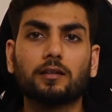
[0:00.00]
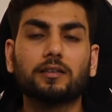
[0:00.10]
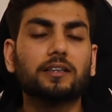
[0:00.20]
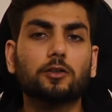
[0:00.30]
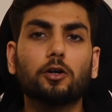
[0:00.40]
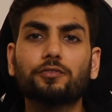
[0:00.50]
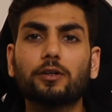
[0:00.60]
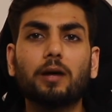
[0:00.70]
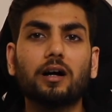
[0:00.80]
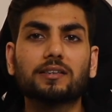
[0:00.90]
That's all
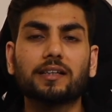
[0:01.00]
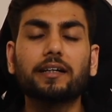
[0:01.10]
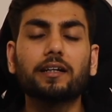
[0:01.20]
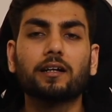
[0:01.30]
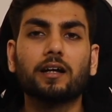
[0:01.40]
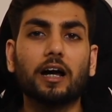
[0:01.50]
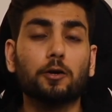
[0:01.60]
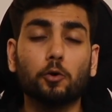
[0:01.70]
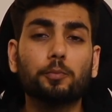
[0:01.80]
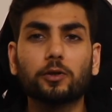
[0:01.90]
from our side. I
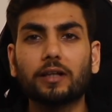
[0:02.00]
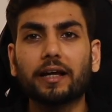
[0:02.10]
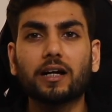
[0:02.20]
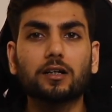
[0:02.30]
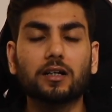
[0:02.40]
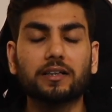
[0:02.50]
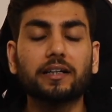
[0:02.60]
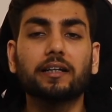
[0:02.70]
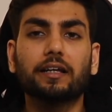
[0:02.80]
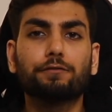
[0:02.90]
hope you like our
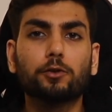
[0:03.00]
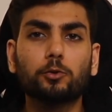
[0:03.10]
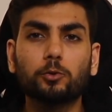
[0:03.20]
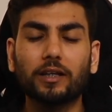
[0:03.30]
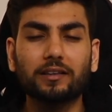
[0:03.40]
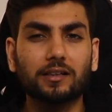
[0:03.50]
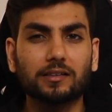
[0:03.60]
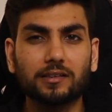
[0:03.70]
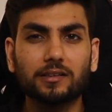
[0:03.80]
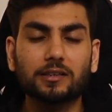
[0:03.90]
content. If you do, then
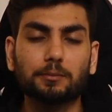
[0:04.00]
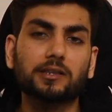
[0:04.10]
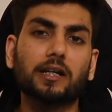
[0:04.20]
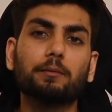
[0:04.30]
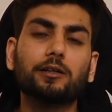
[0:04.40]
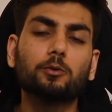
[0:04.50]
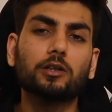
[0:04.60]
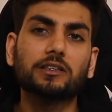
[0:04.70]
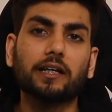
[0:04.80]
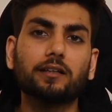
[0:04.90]
consider subscribing to our
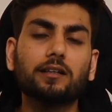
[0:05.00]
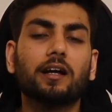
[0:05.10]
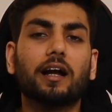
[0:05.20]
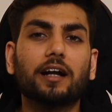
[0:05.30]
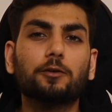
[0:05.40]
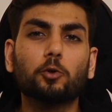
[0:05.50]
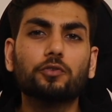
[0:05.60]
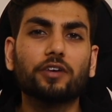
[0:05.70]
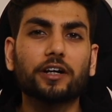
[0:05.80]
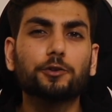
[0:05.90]
channel and don't
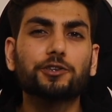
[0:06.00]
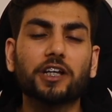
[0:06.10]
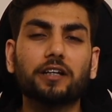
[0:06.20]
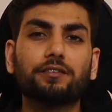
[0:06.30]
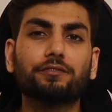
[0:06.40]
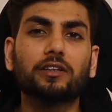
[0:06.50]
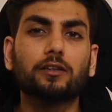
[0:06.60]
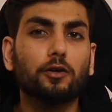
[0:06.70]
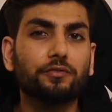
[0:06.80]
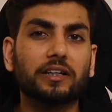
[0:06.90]
forget to share it with
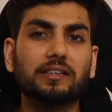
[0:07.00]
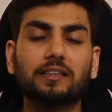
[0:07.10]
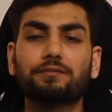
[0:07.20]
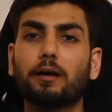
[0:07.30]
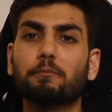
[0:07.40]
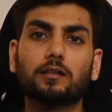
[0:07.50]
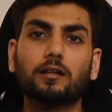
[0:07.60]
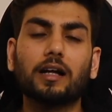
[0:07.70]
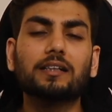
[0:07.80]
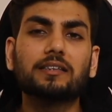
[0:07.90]
your friends and family.
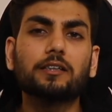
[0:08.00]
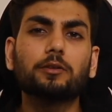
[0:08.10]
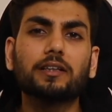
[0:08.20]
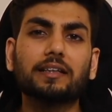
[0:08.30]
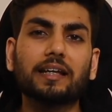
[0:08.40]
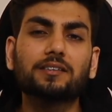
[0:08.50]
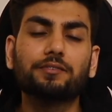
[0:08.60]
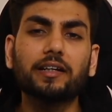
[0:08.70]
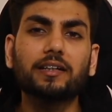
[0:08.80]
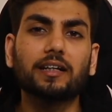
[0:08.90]
I'll see you in the next
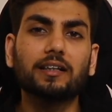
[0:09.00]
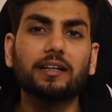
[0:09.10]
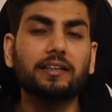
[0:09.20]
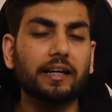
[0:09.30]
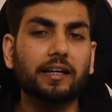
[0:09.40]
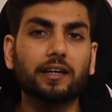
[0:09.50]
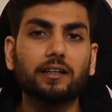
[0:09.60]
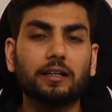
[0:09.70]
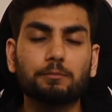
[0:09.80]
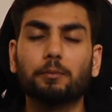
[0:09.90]
week. Till then, take care and bye